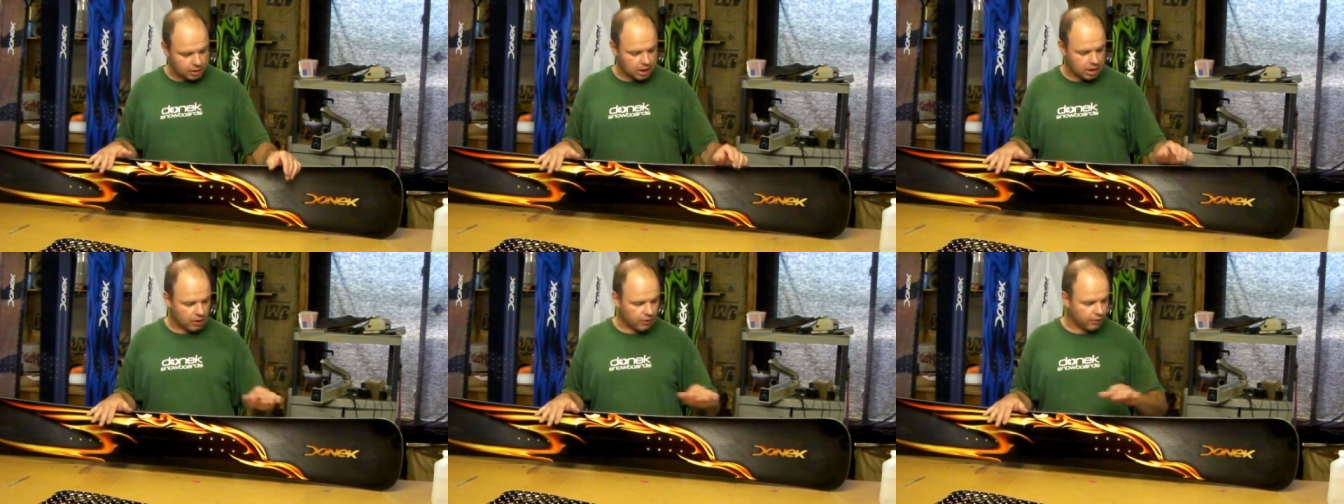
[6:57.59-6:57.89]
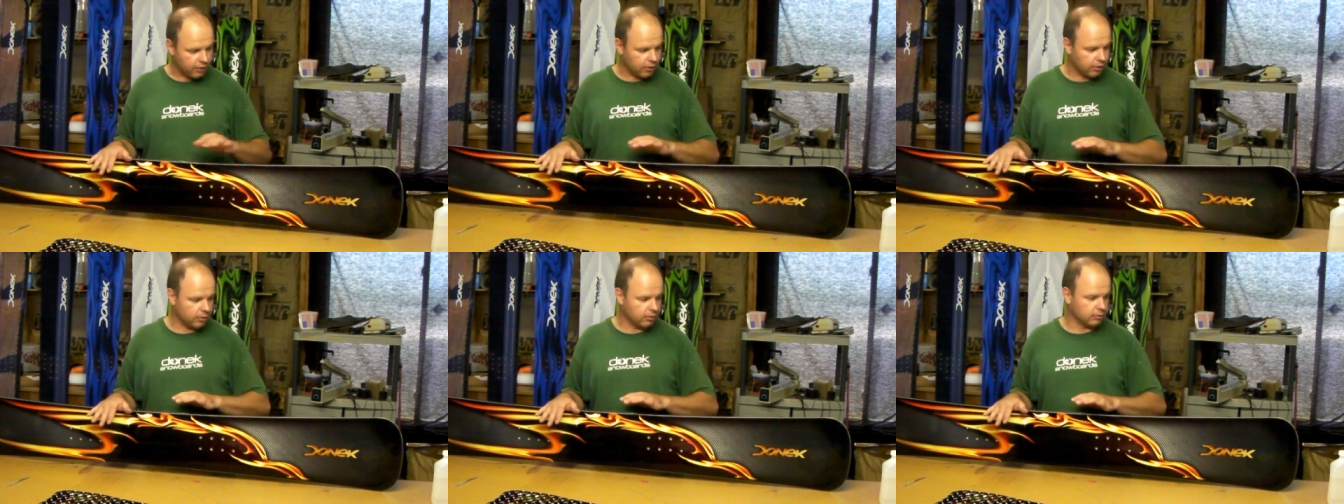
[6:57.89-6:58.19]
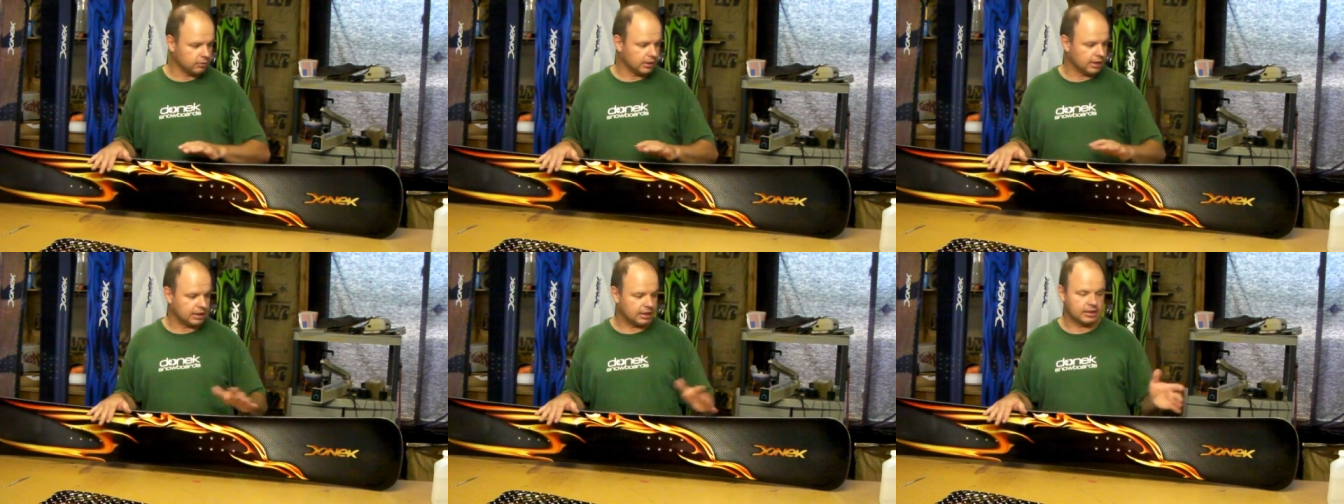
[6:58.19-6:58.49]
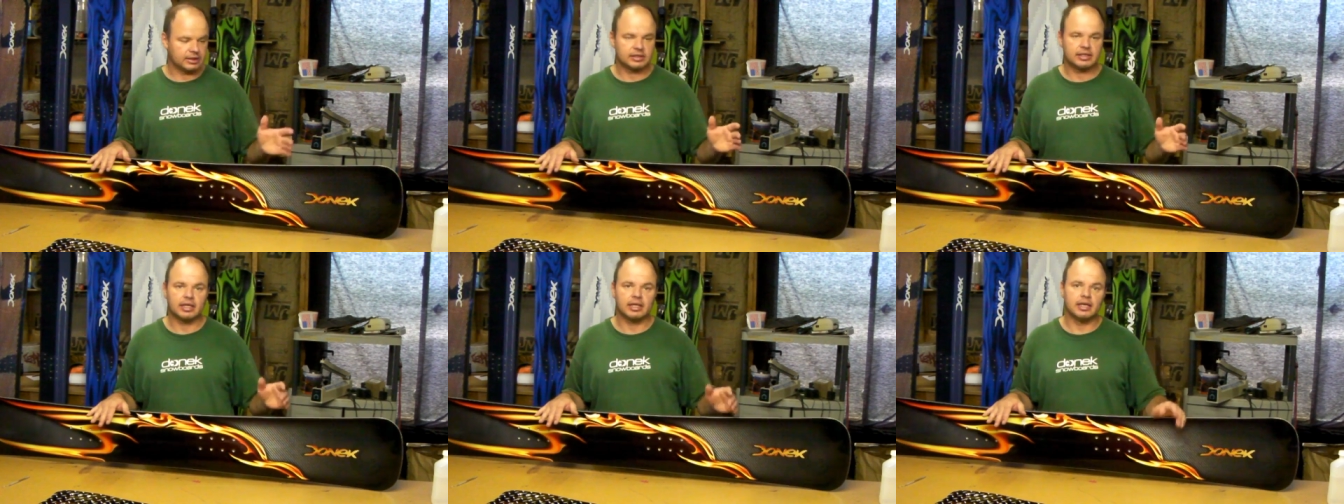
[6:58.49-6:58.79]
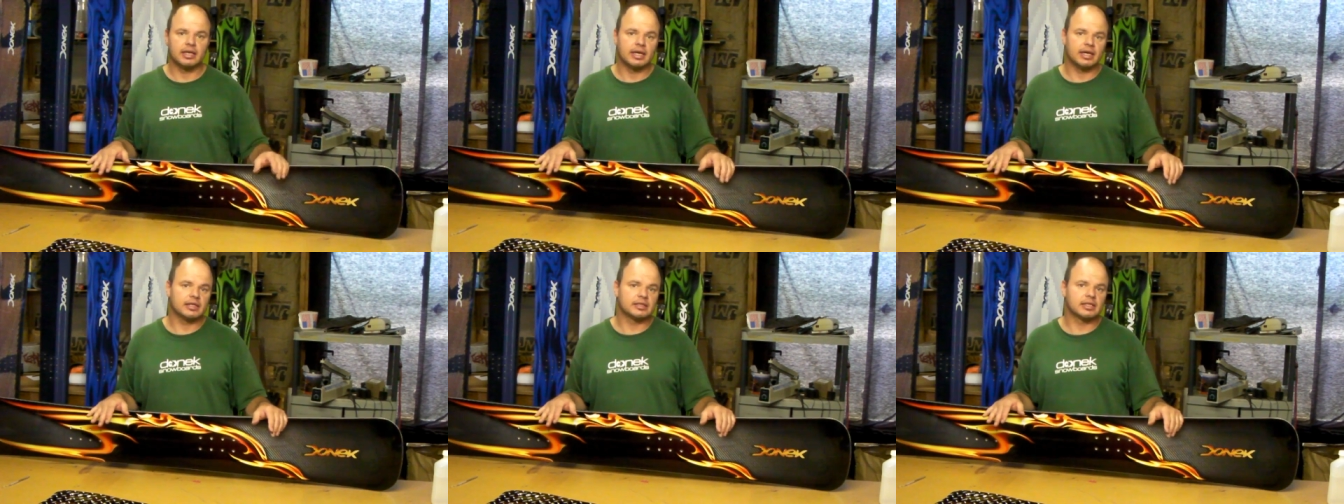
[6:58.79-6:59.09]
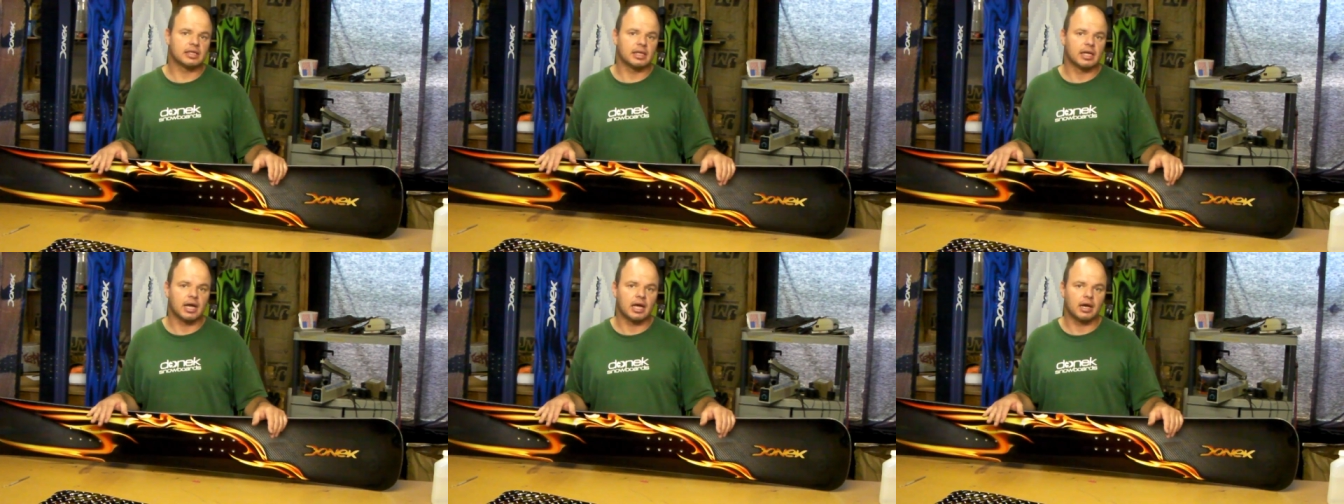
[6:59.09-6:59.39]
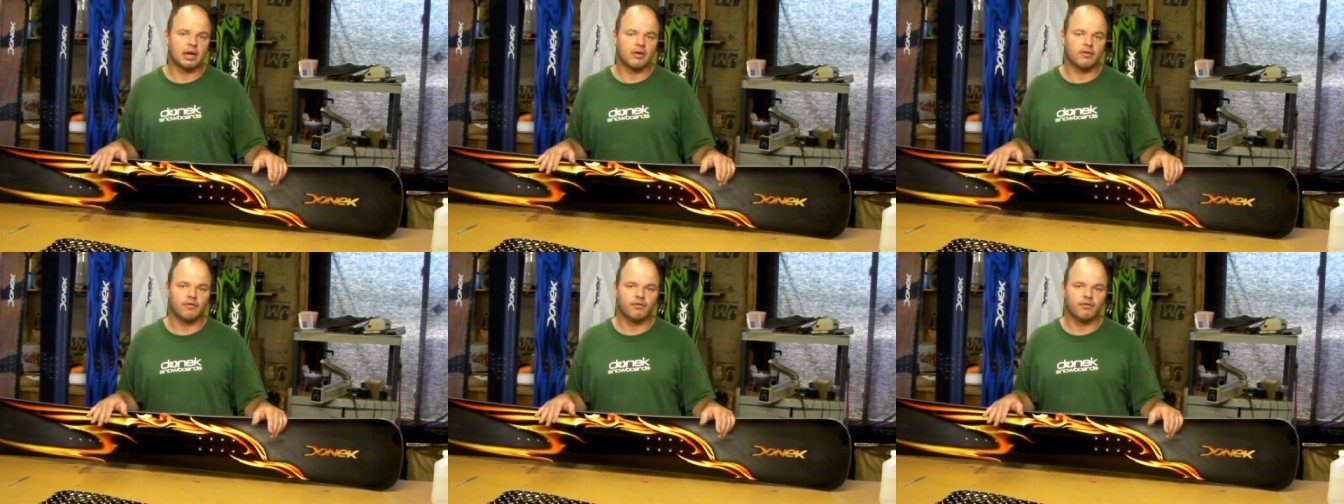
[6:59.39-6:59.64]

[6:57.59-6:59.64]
although like I said, it has a lot